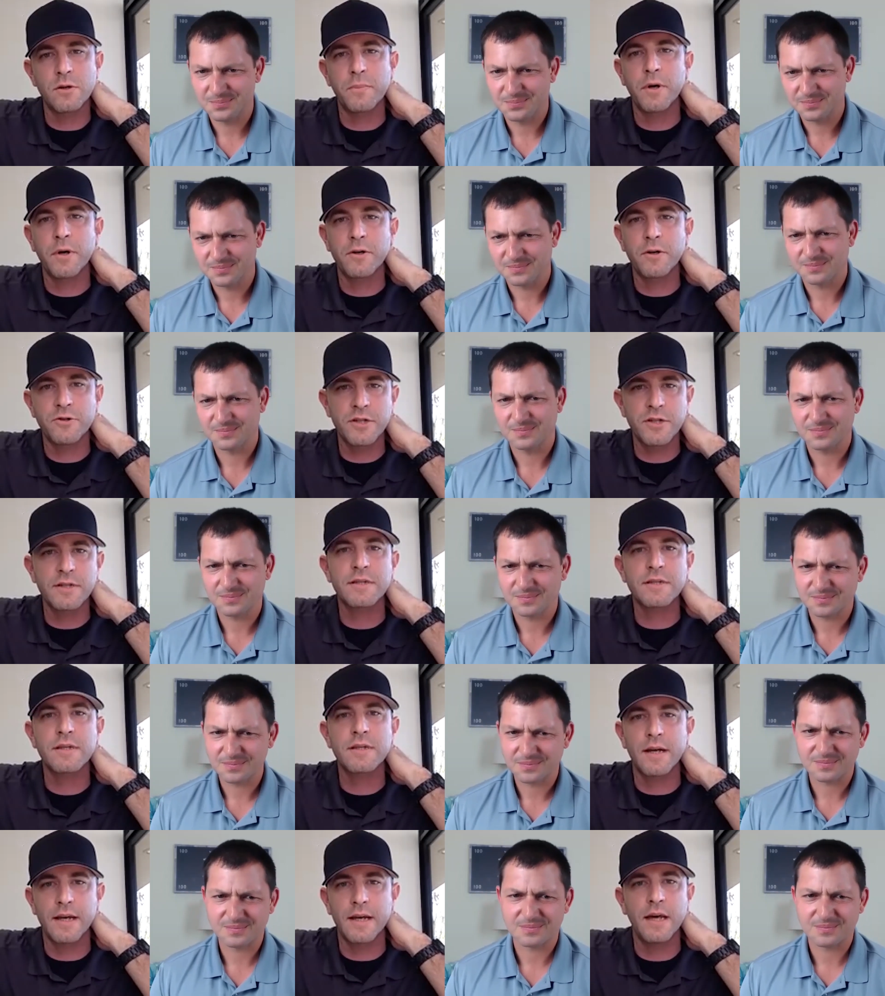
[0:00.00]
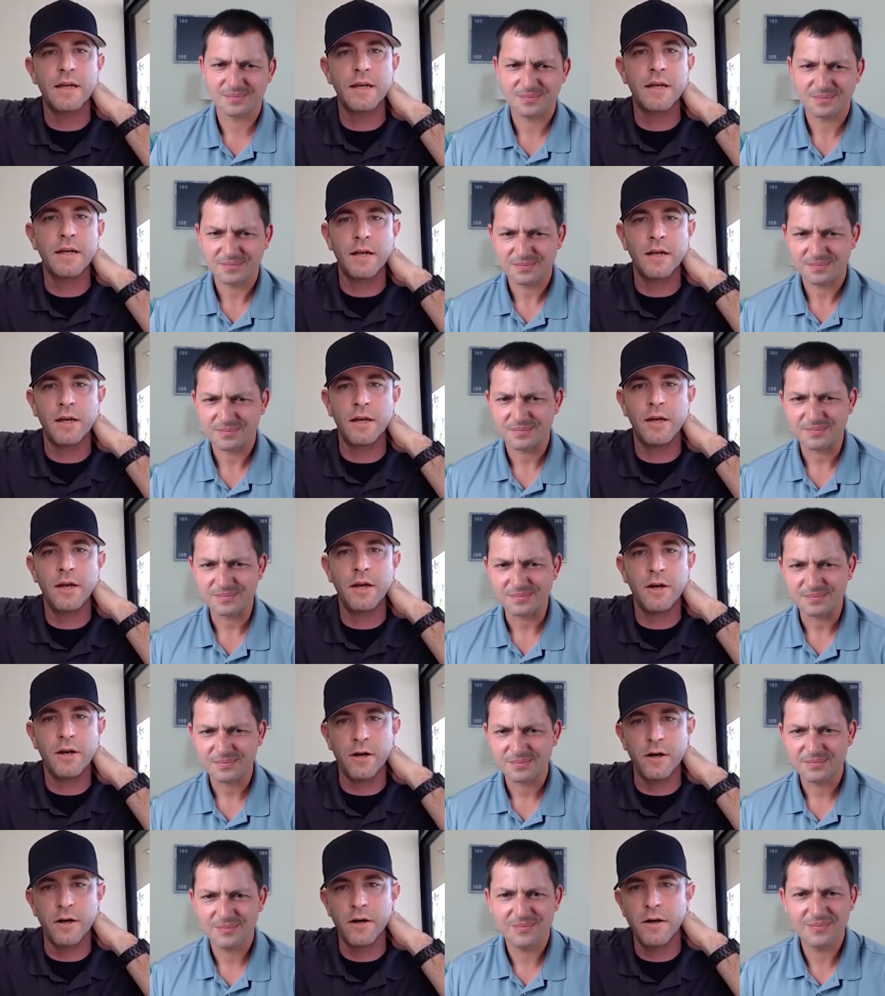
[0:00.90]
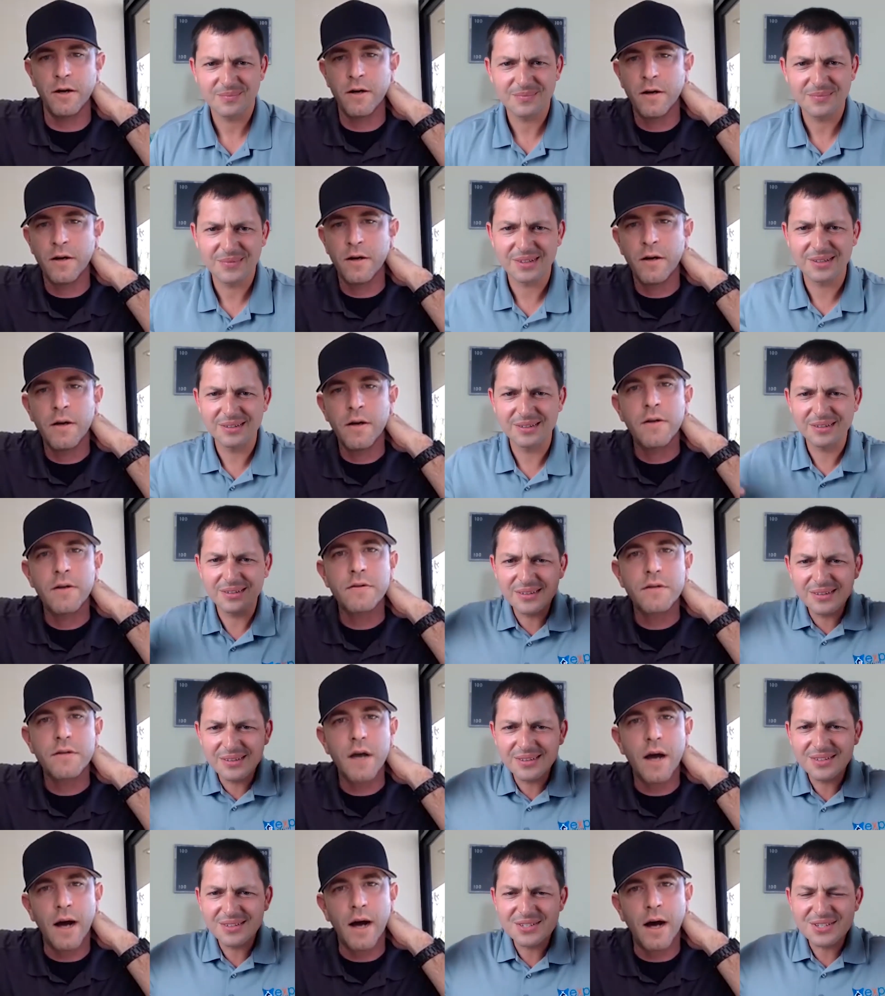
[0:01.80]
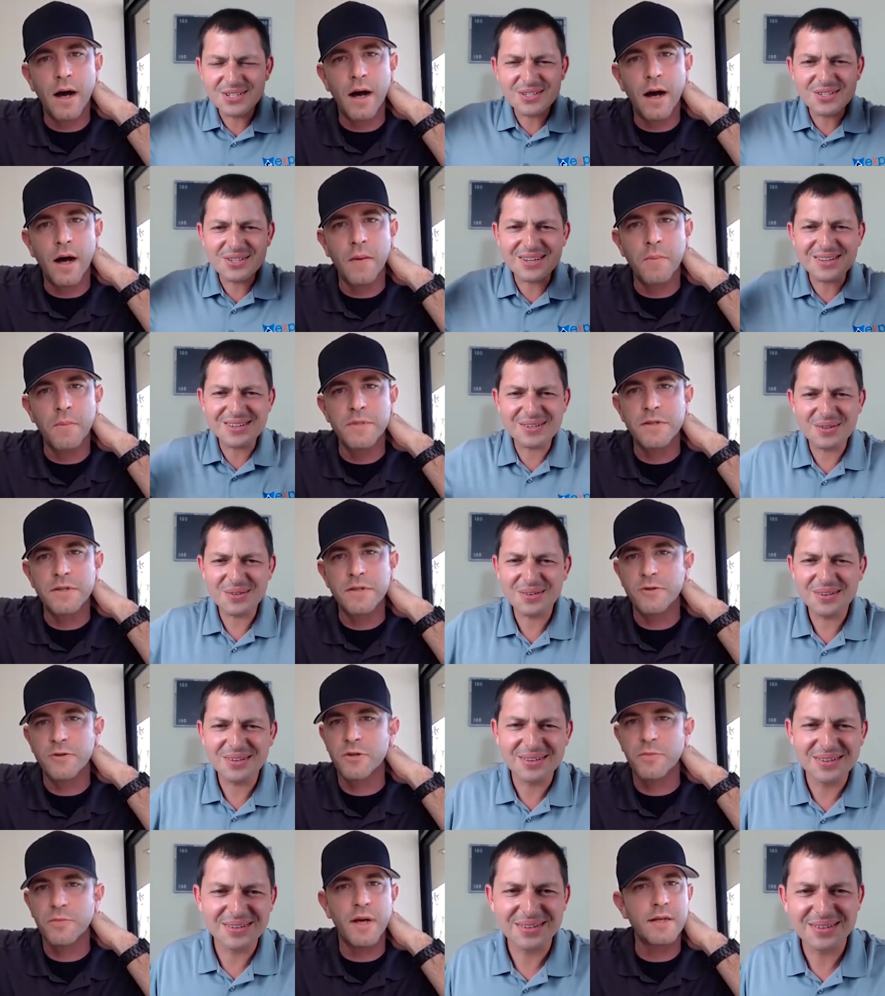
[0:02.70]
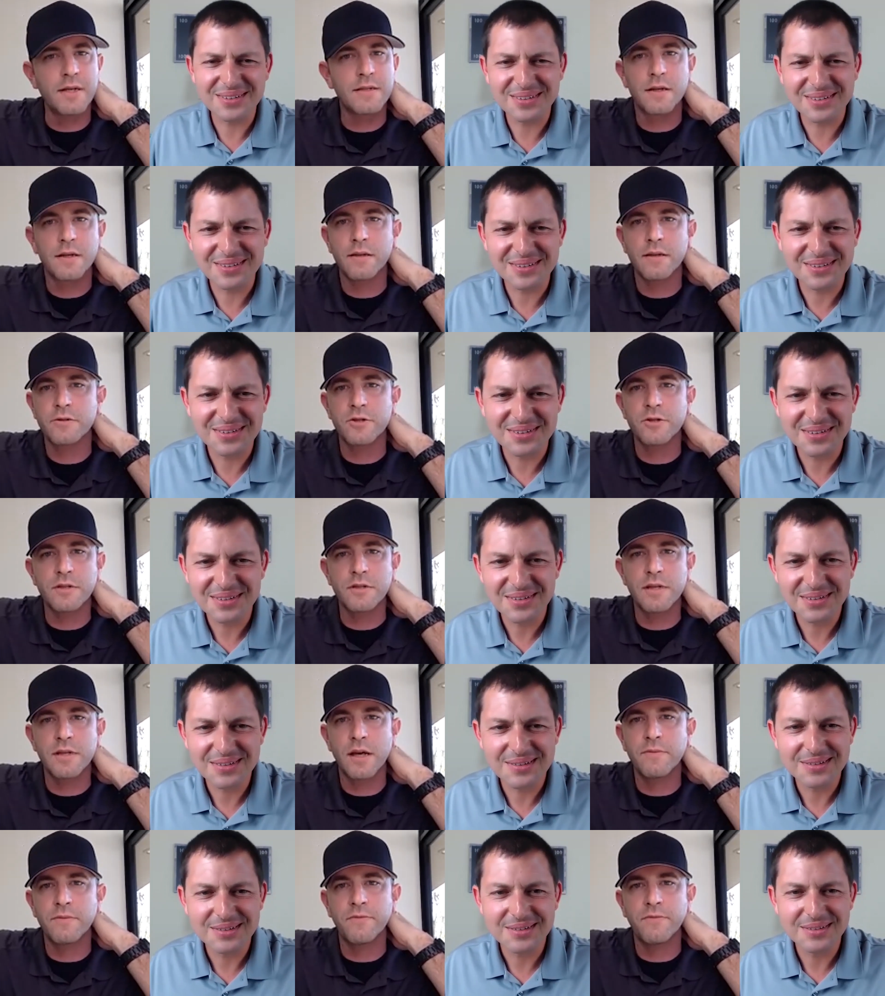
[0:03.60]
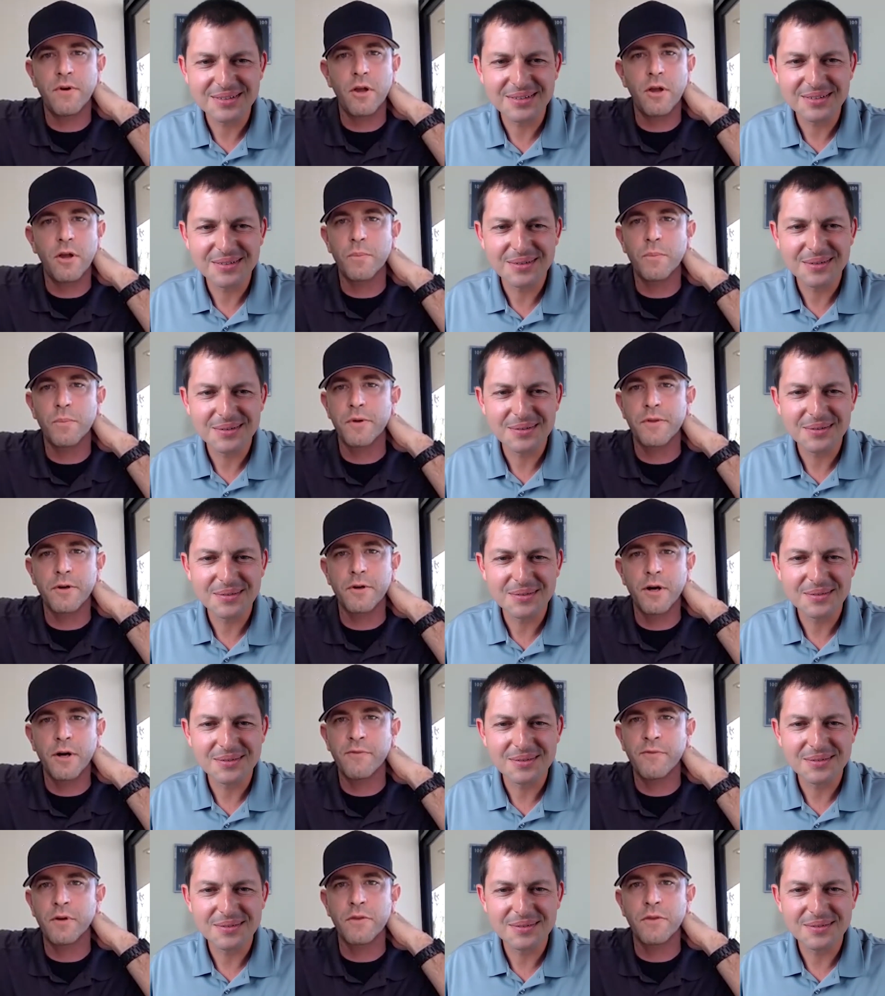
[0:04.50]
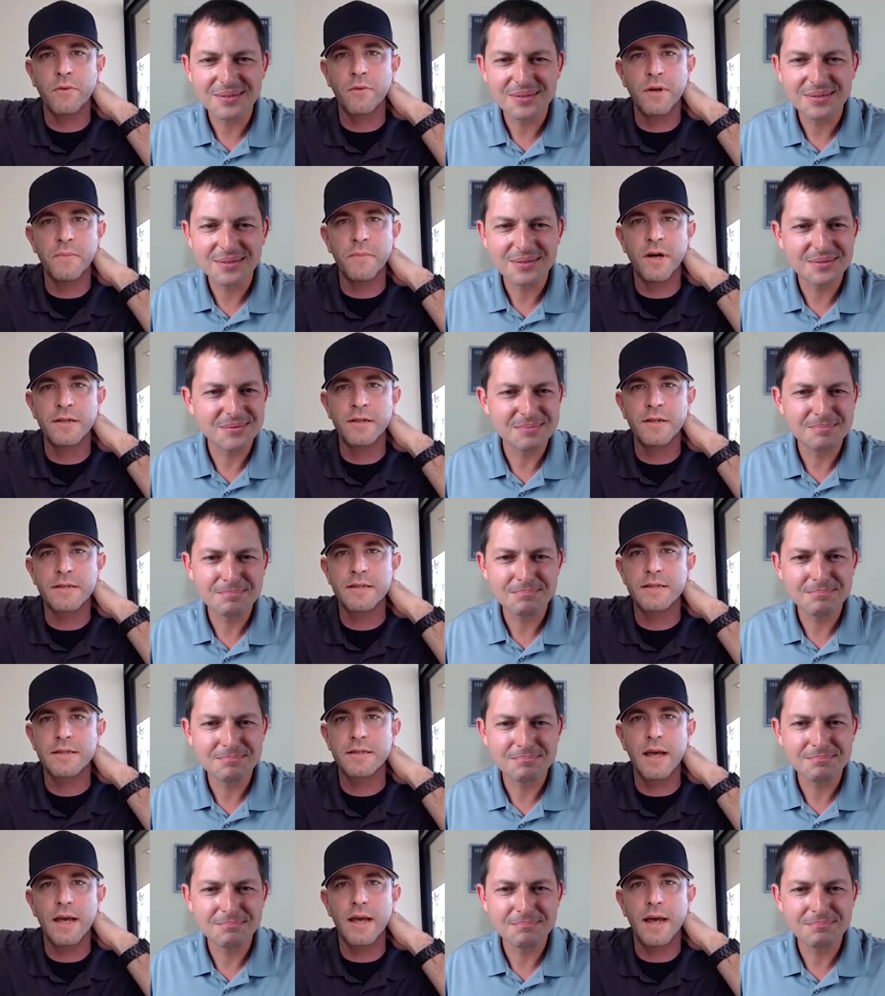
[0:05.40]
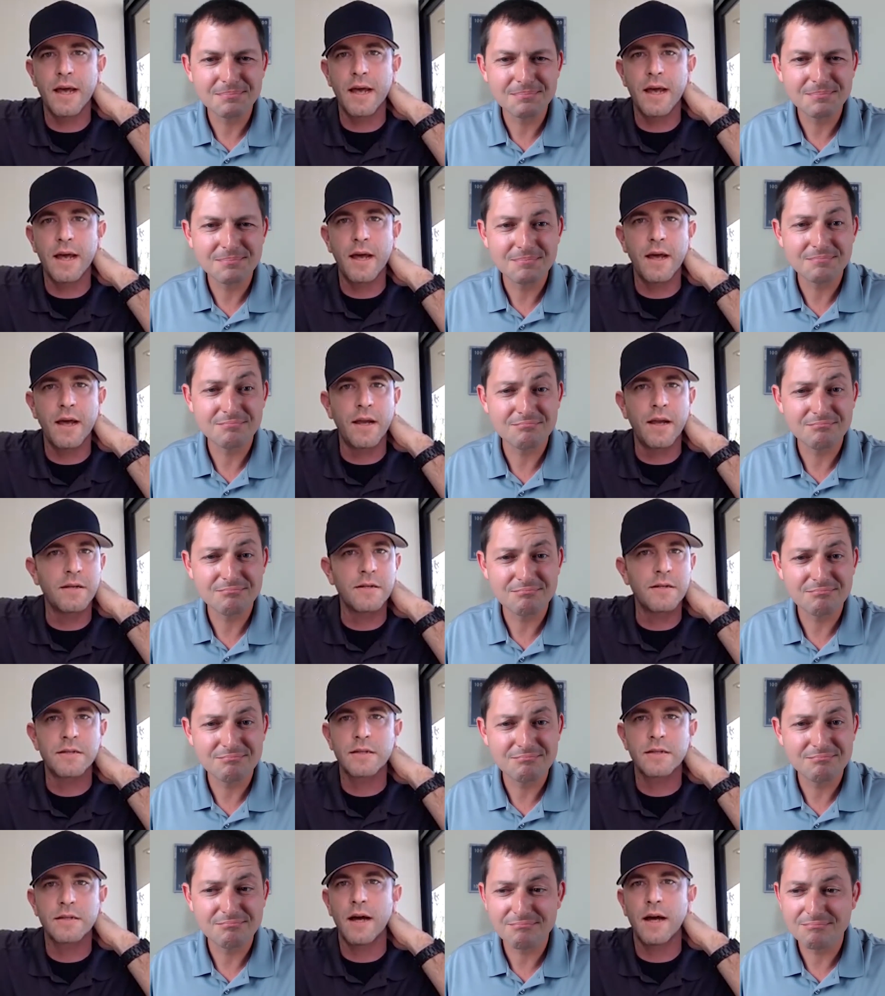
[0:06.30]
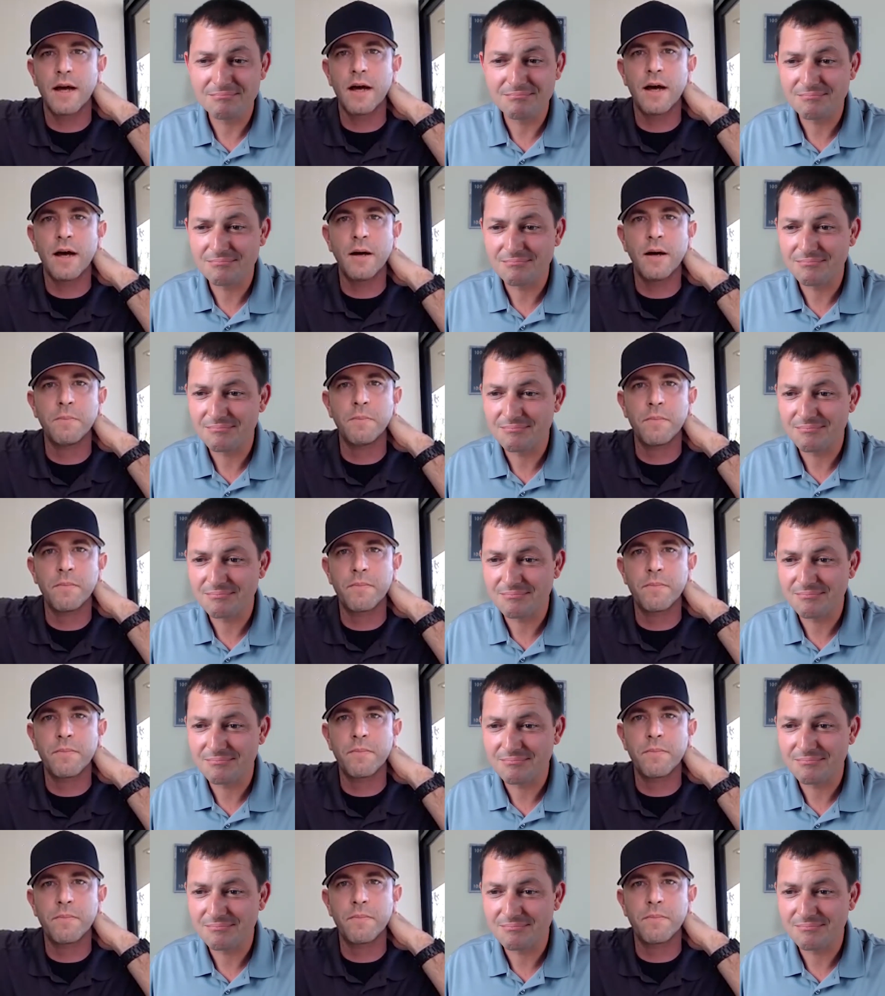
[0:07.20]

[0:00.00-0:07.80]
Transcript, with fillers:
Speaker 1: purchase again in a year. Um, so she basically just said follow up with her every three months, and um,